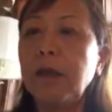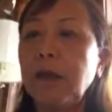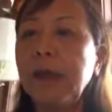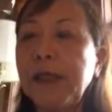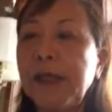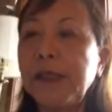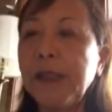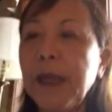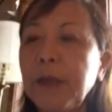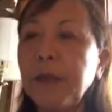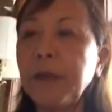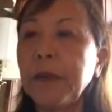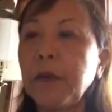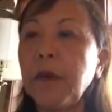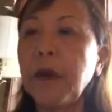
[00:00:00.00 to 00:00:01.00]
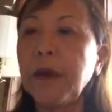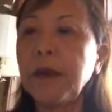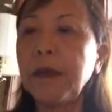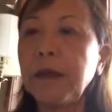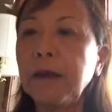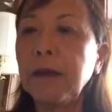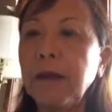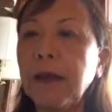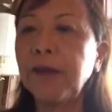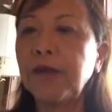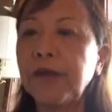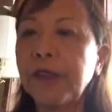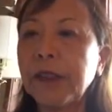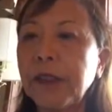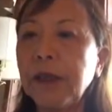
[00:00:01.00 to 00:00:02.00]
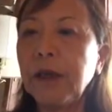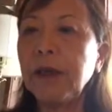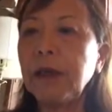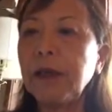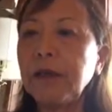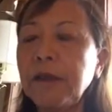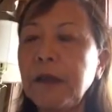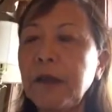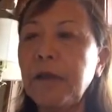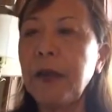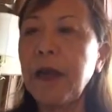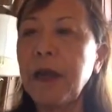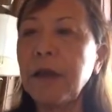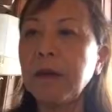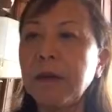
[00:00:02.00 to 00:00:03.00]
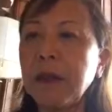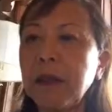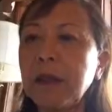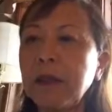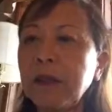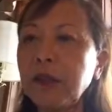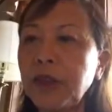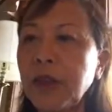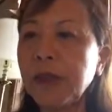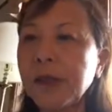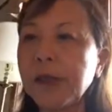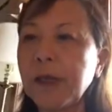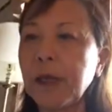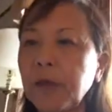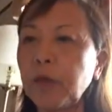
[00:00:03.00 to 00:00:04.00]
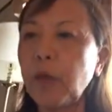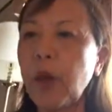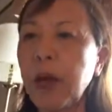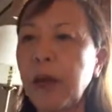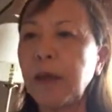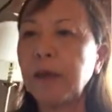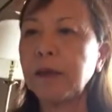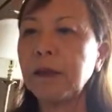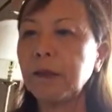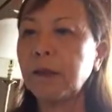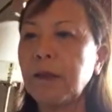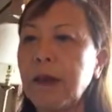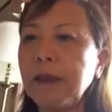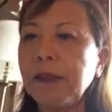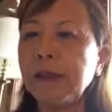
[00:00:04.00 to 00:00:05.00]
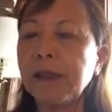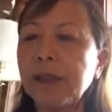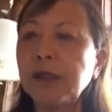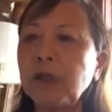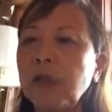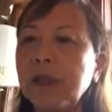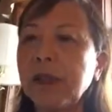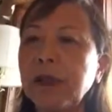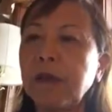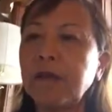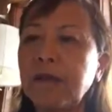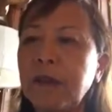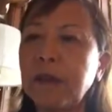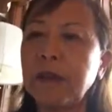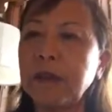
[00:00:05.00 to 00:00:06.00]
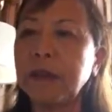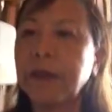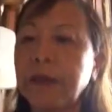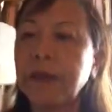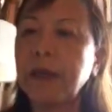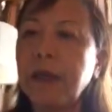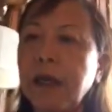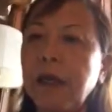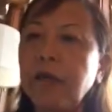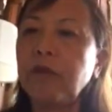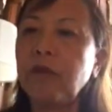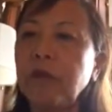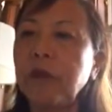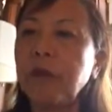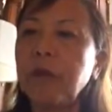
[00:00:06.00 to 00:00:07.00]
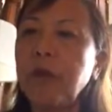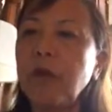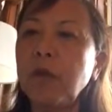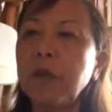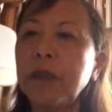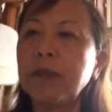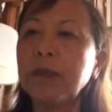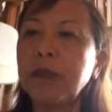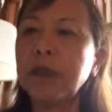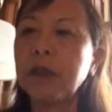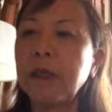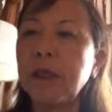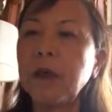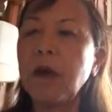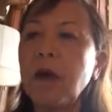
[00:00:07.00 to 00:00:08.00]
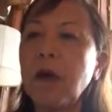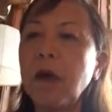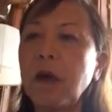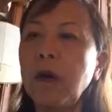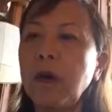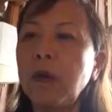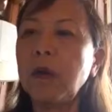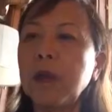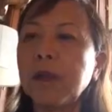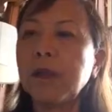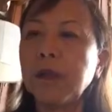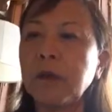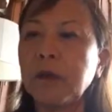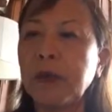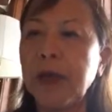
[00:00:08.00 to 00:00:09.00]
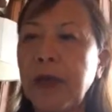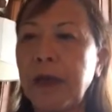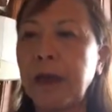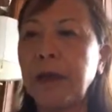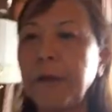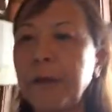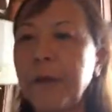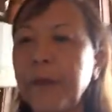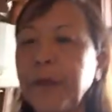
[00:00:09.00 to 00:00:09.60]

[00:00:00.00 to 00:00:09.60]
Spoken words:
With Seb calling left and the bear leaning just that way, the crisis was averted. For the moment, all was okay.